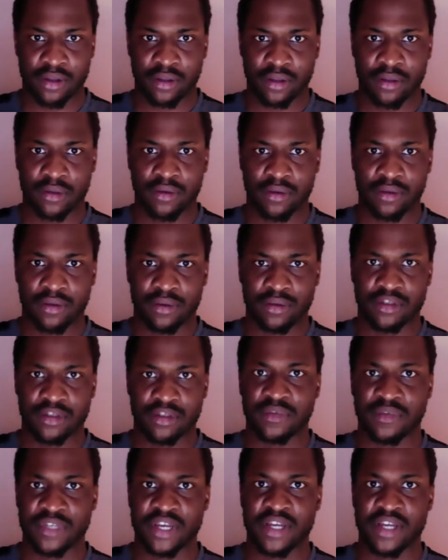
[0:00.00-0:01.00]
Mm-hmm. You know
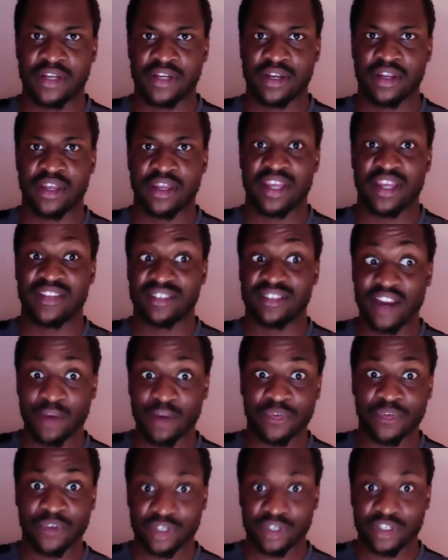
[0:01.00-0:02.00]
what I'm saying? It's
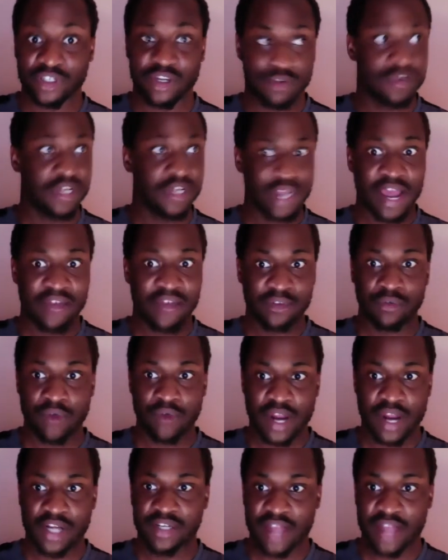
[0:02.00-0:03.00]
there before it's there. You really have to
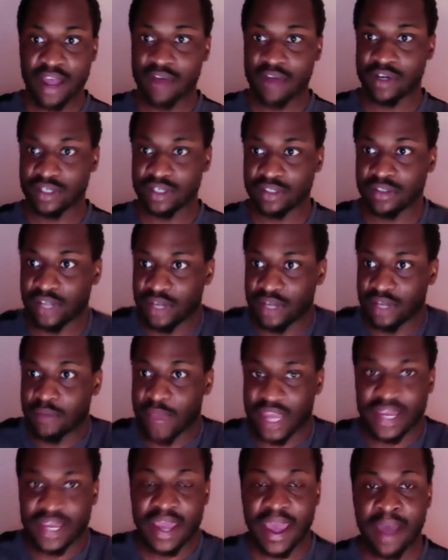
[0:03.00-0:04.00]
write it down and
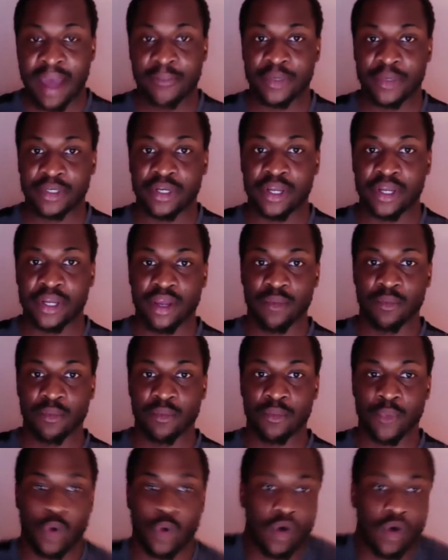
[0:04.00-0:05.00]
make it happen.
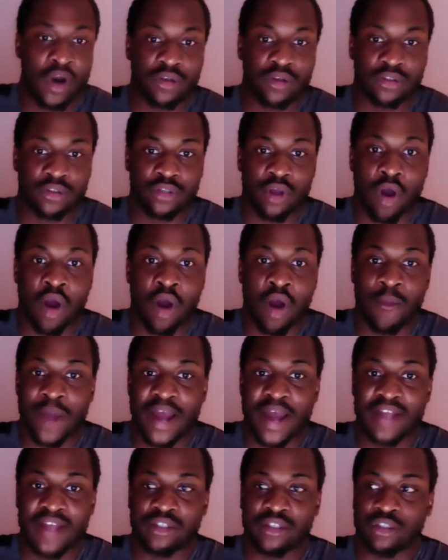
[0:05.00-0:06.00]
Or else our
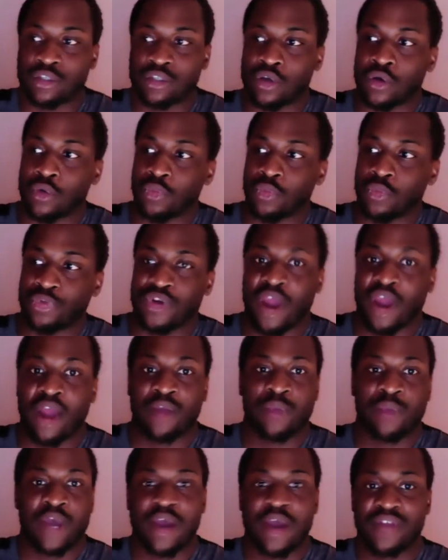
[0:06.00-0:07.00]
minds are so
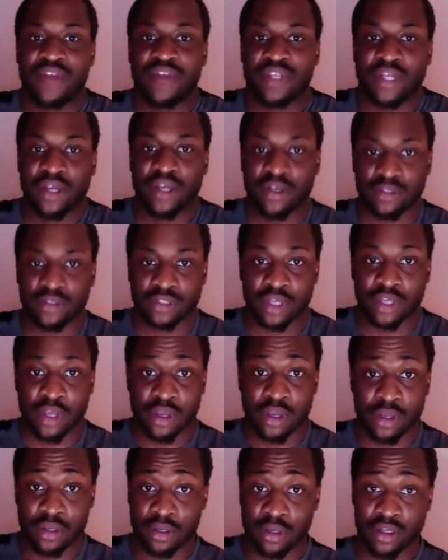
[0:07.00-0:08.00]
preoccupied with everything else,
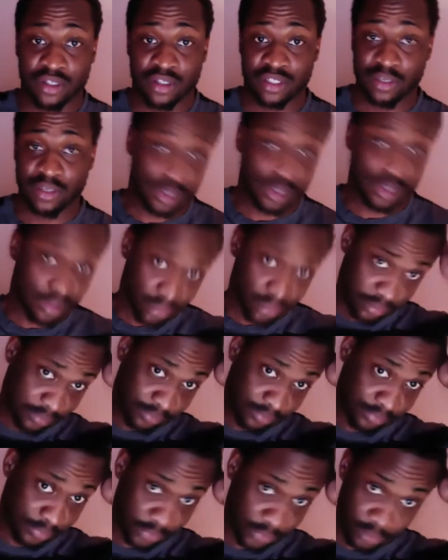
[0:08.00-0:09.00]
you can say, well,
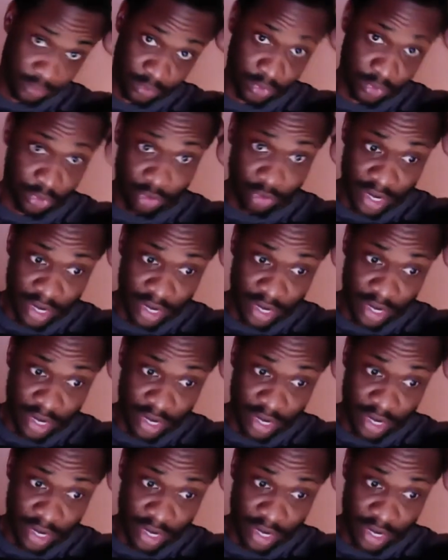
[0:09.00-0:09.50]
throw that